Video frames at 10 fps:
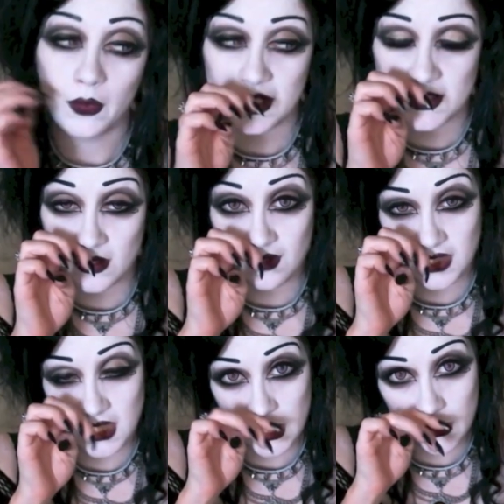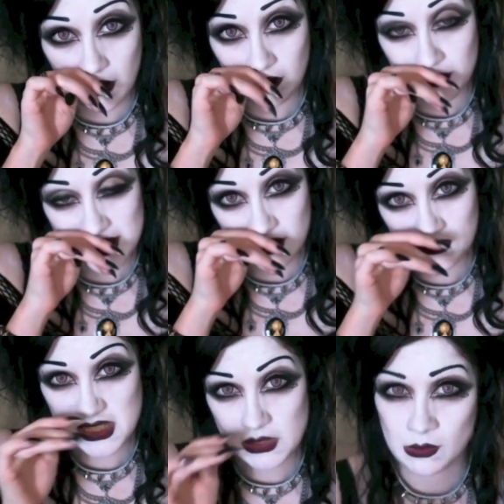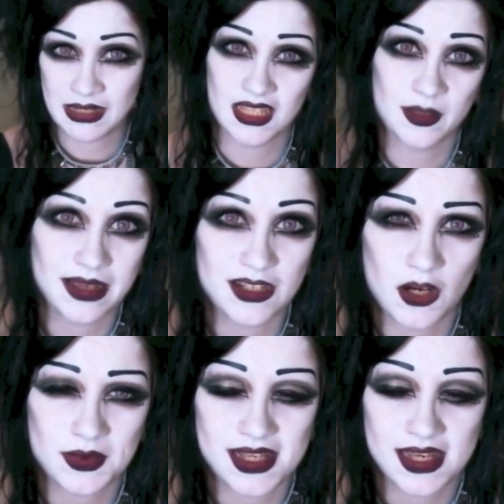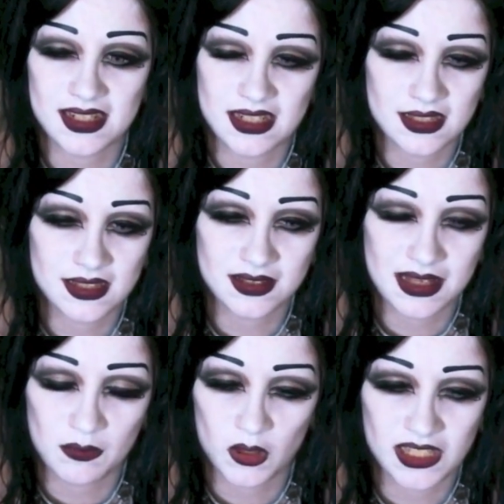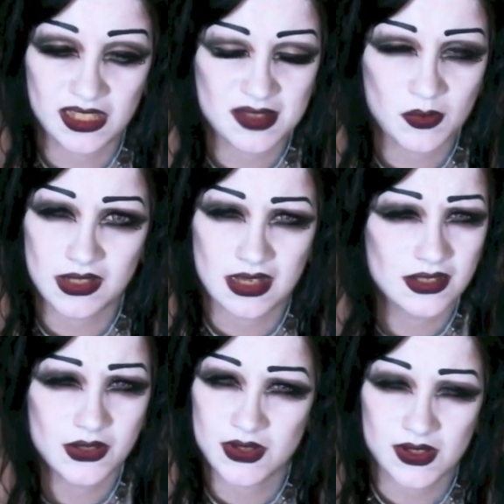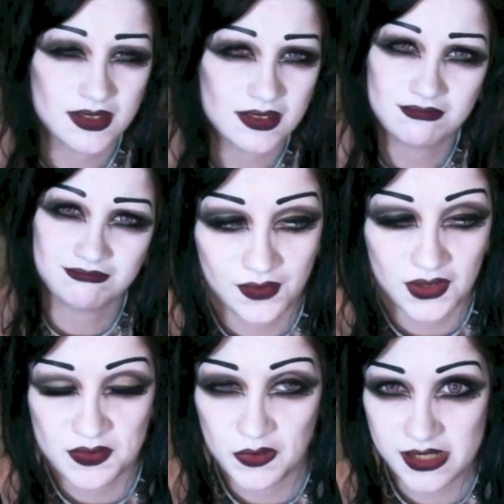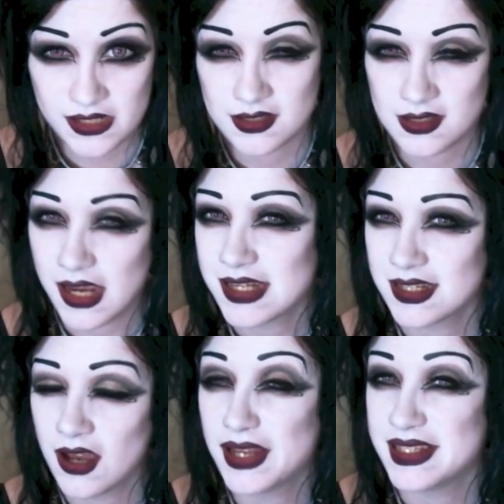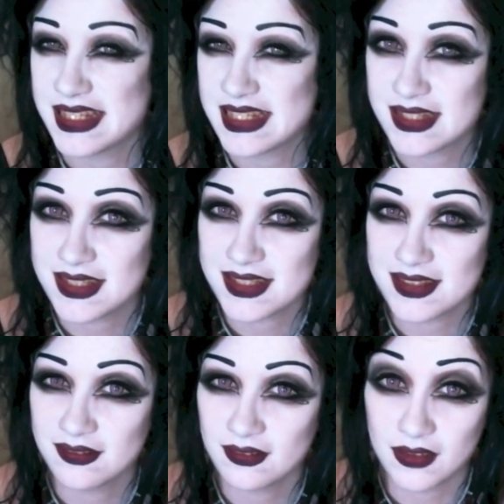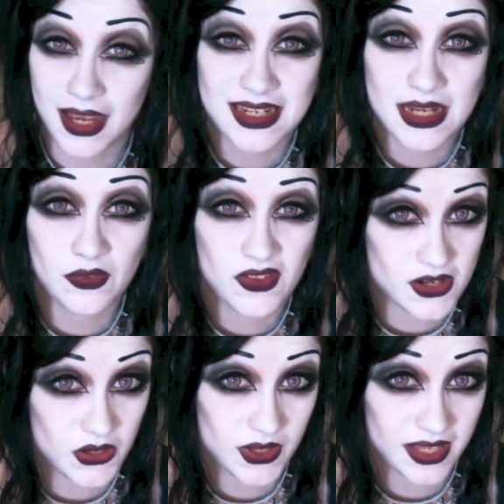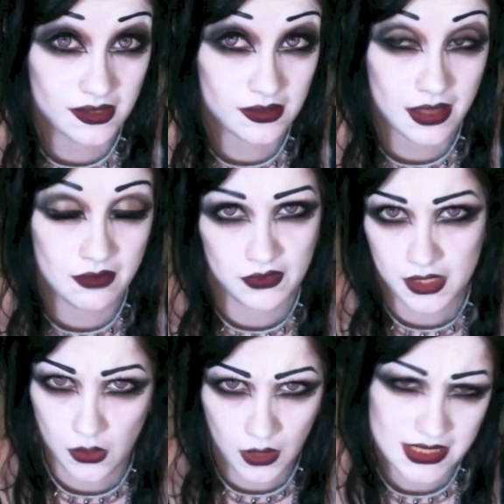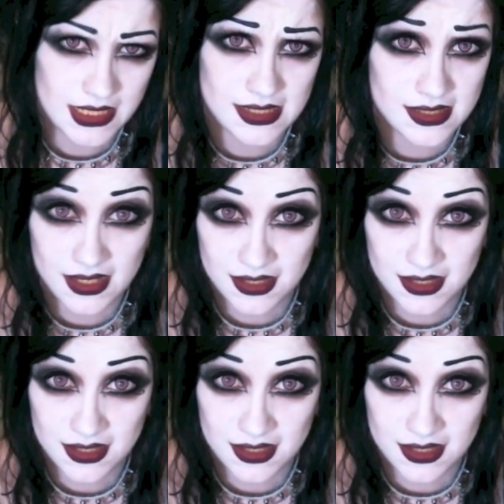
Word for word: When I saw that video of myself swimming at the beach, I was like, oh, that body needs more tattoos on it. It was some pretty exciting ideas lined up for the new year, like video ideas, that